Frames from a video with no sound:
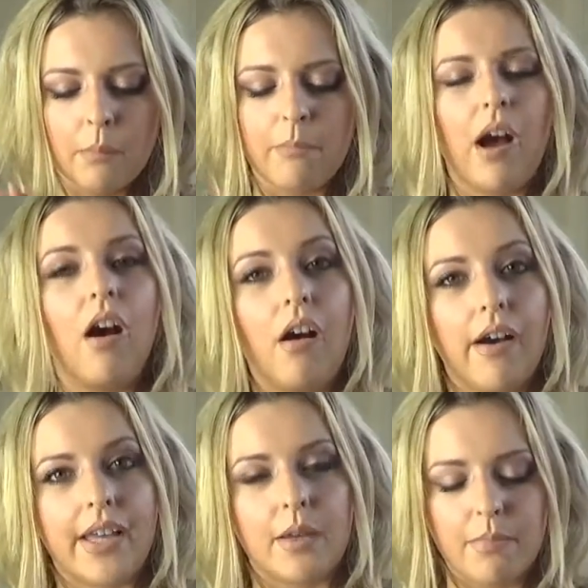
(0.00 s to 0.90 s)
but
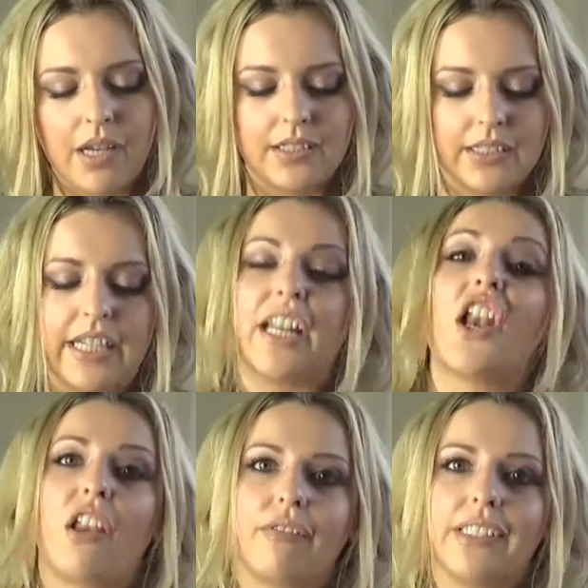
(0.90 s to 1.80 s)
I personally
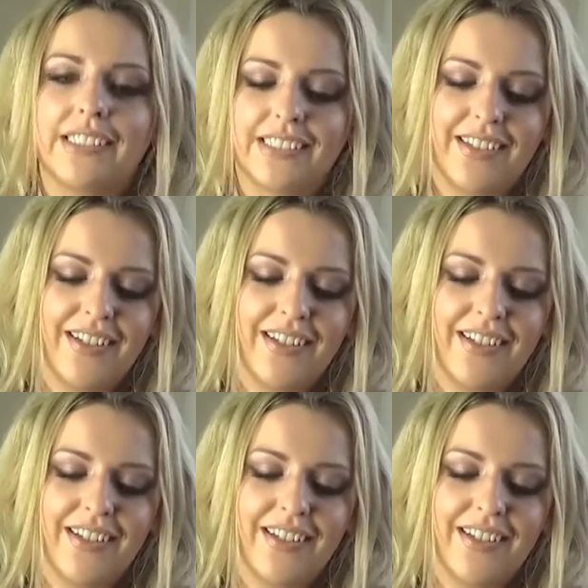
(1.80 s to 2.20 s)
love it.